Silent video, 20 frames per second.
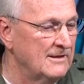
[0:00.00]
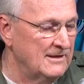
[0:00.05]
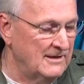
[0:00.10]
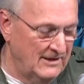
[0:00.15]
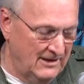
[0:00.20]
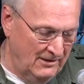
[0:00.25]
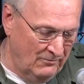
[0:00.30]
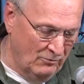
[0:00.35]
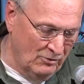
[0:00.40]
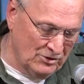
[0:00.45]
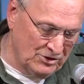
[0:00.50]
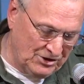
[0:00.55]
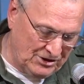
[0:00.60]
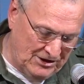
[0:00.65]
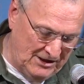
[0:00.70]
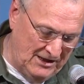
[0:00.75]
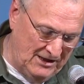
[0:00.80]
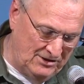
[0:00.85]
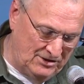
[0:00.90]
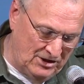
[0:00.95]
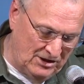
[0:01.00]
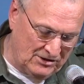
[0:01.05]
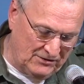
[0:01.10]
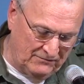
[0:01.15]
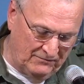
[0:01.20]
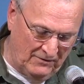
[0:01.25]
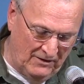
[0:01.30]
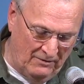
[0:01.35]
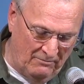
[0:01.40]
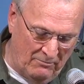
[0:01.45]
And we'll see just
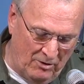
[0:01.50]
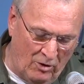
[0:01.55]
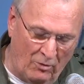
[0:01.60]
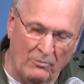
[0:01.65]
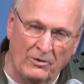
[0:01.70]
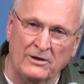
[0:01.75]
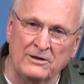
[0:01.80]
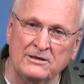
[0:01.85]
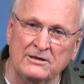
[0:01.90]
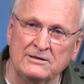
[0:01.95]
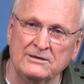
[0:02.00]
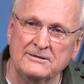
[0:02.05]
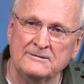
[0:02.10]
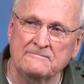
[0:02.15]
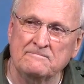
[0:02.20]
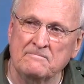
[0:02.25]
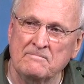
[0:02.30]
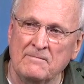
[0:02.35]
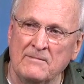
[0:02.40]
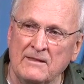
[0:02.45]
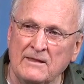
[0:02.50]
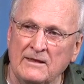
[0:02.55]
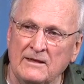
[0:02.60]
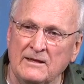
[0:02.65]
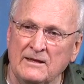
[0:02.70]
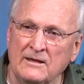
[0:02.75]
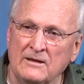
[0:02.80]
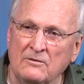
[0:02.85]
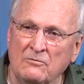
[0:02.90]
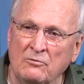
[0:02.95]
a moment
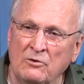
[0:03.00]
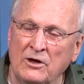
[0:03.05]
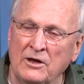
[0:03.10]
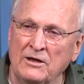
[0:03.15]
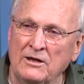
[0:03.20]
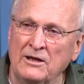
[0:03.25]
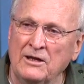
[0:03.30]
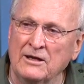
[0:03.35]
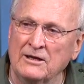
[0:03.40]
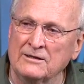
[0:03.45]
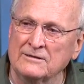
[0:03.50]
when uh,